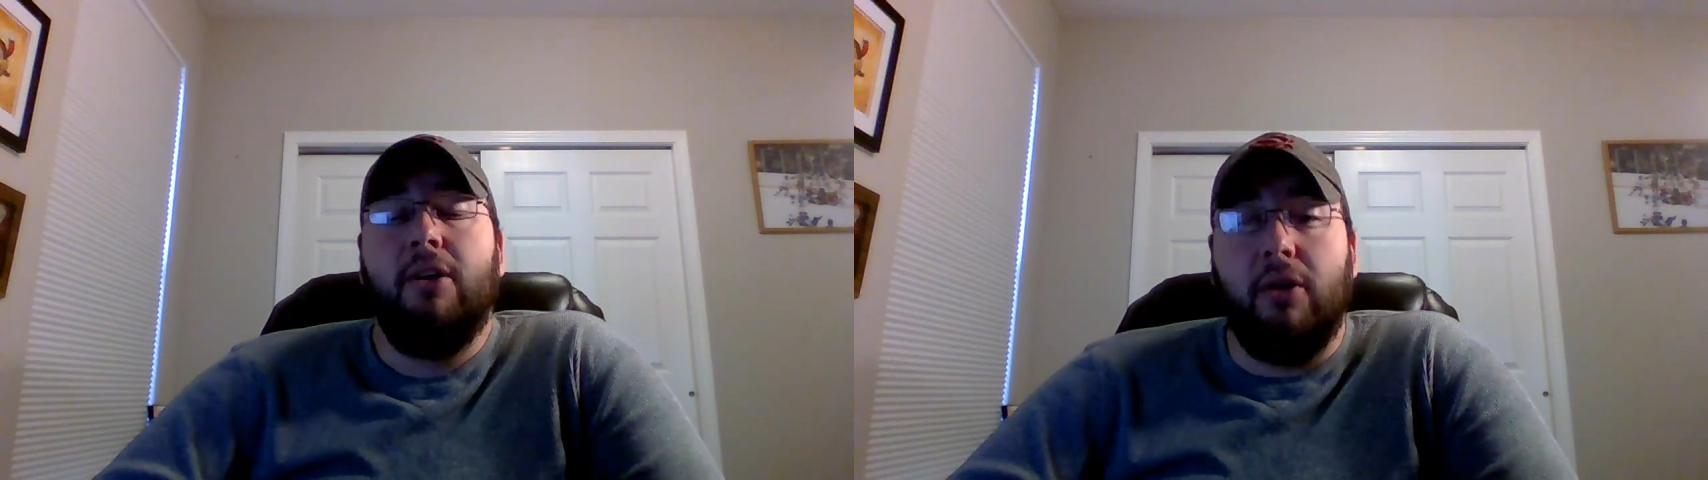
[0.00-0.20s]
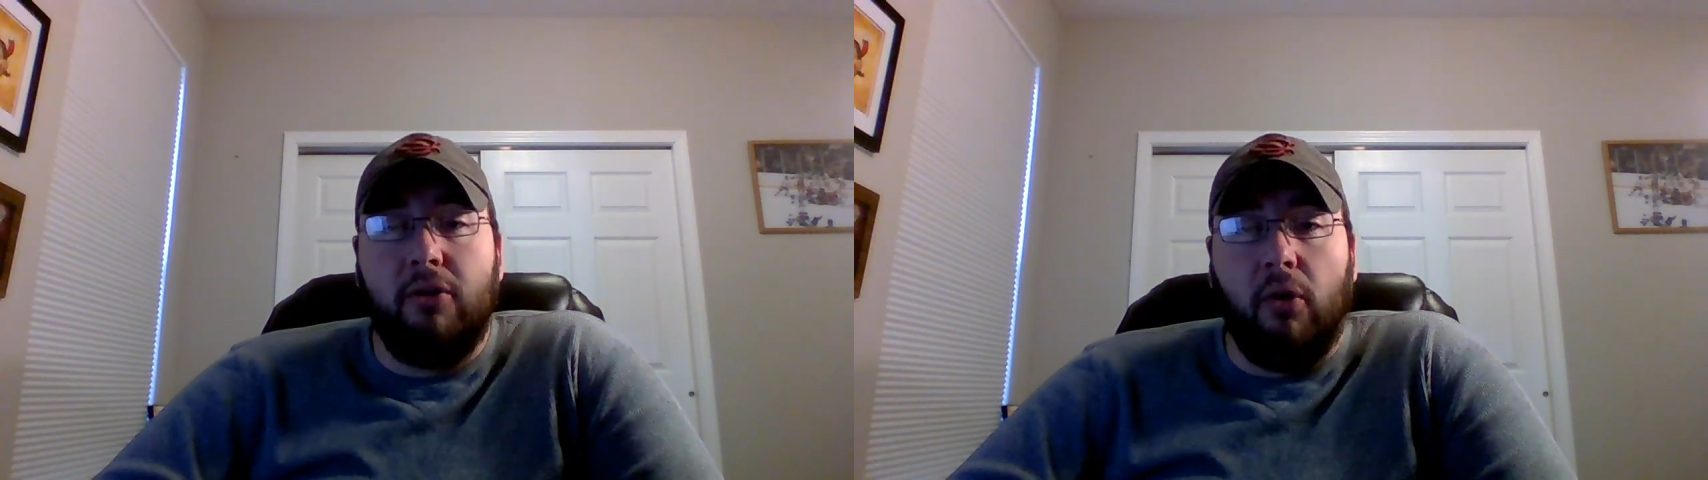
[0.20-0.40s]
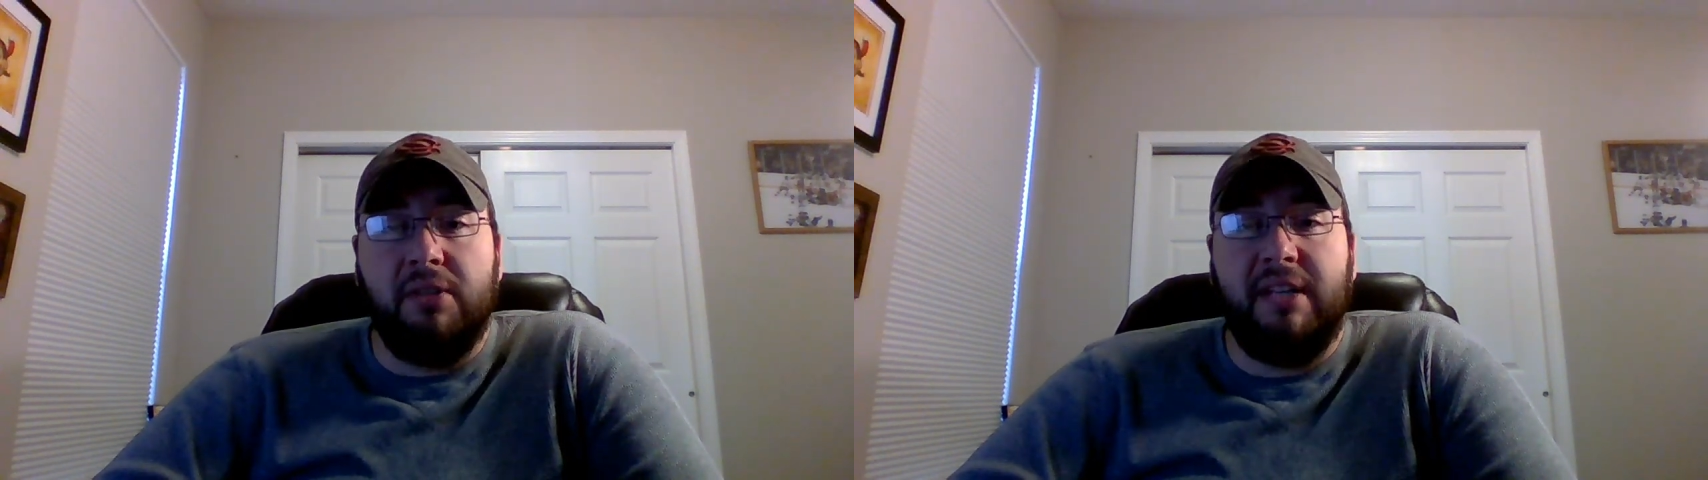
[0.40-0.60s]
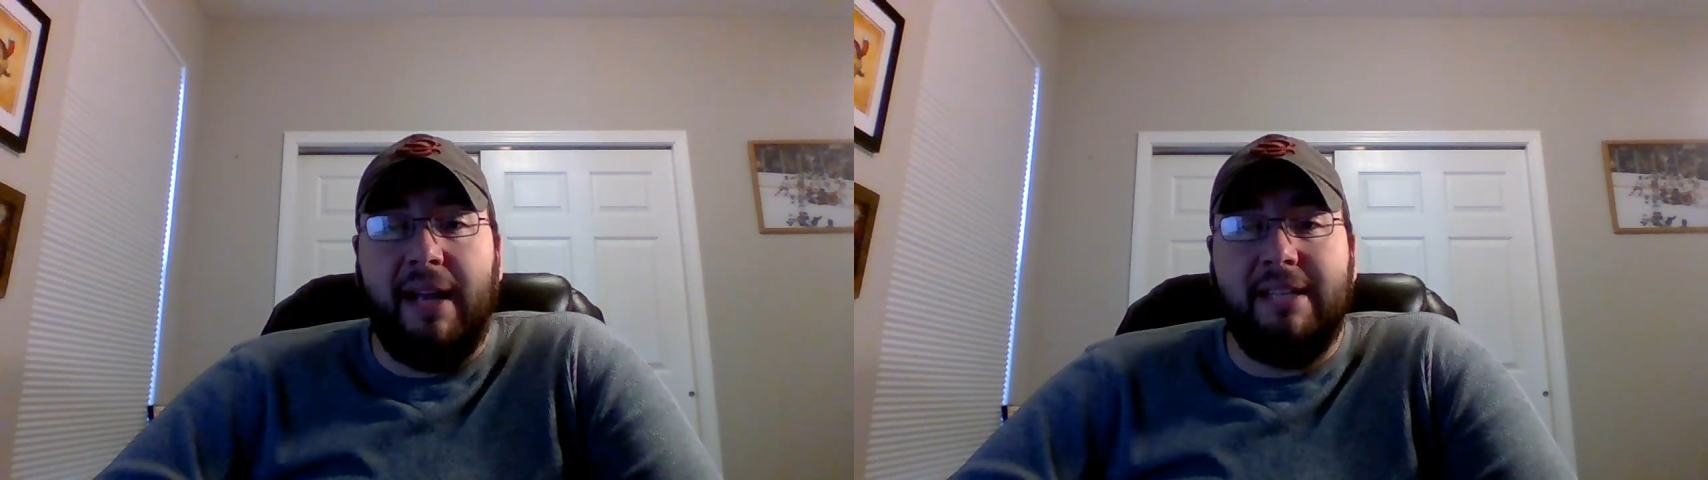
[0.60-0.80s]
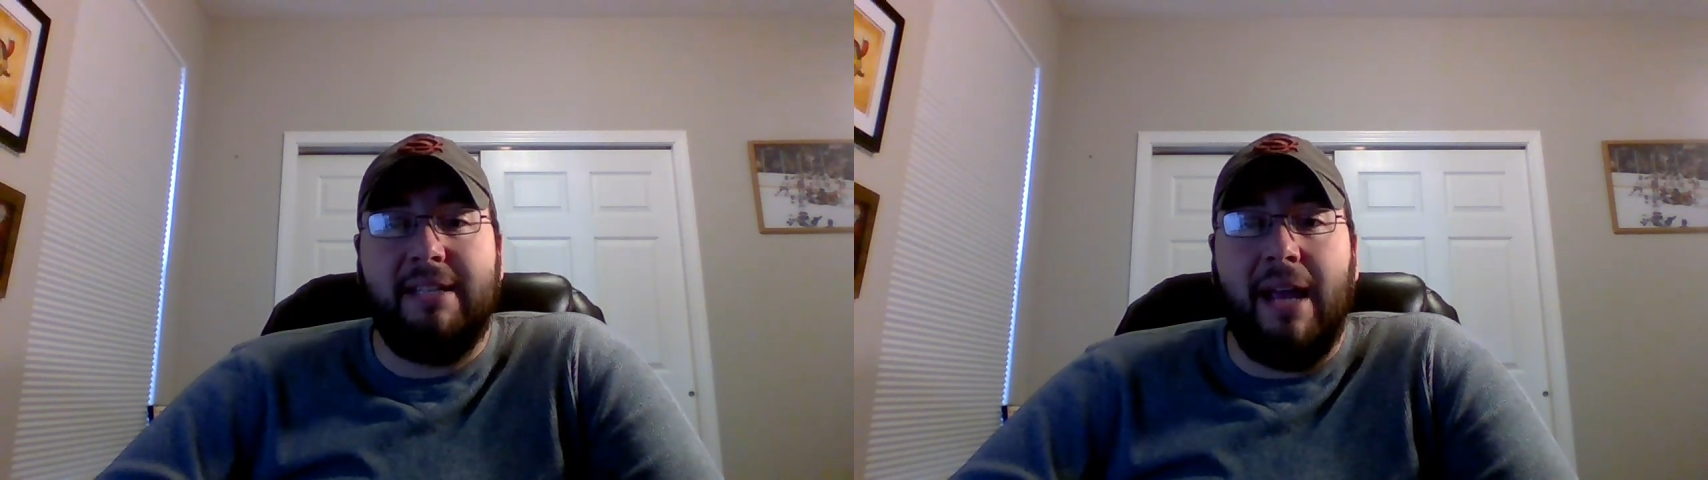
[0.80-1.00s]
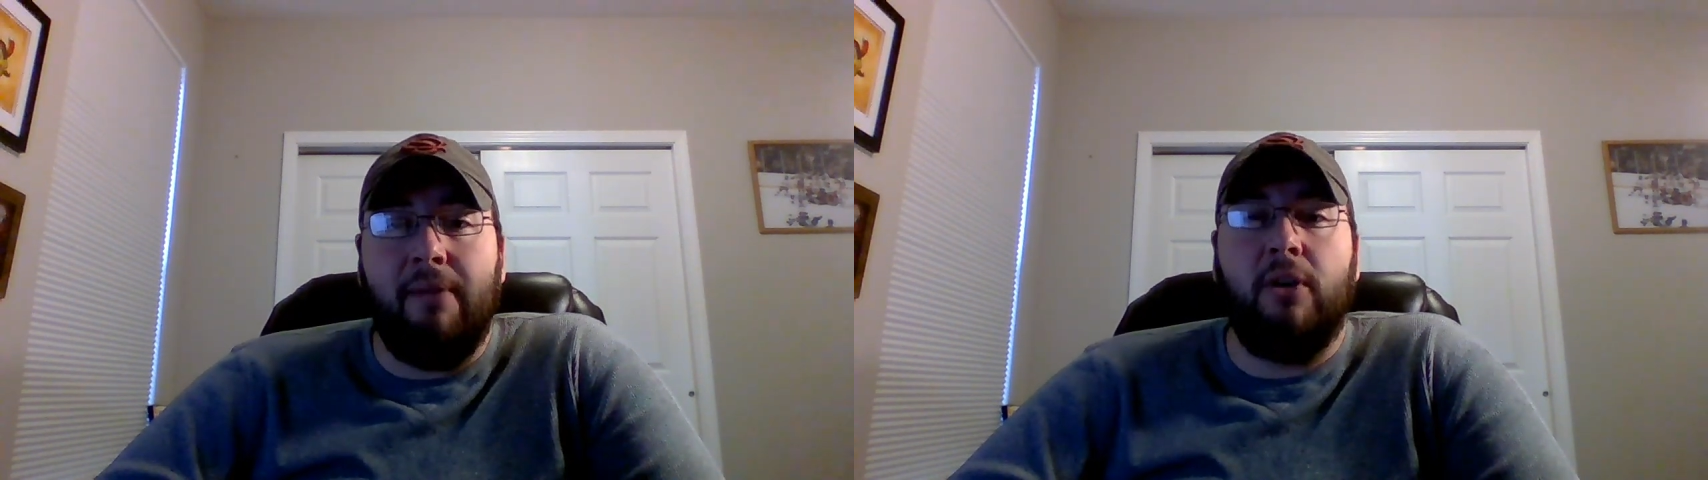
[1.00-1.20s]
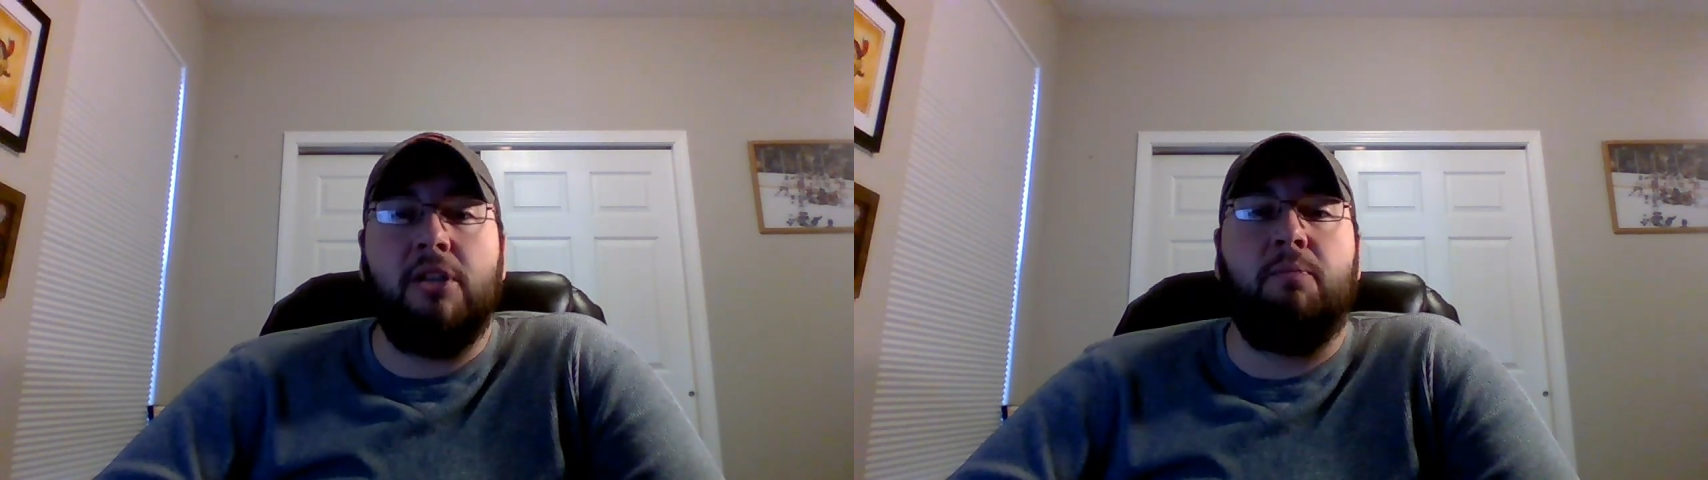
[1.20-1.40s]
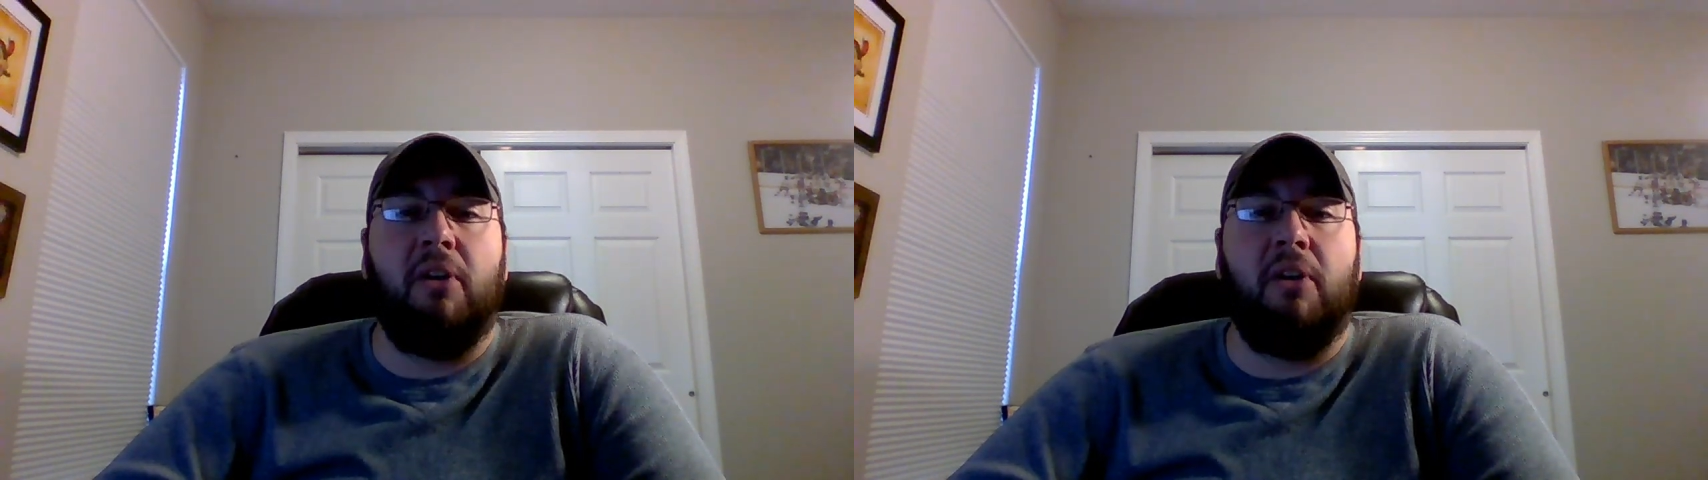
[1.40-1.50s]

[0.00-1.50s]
Good goals against average,